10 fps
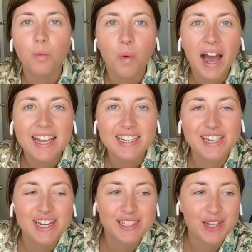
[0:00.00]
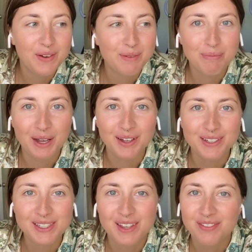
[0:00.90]
Why is she so
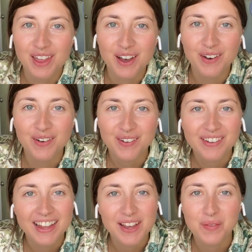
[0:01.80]
impulsive though? Like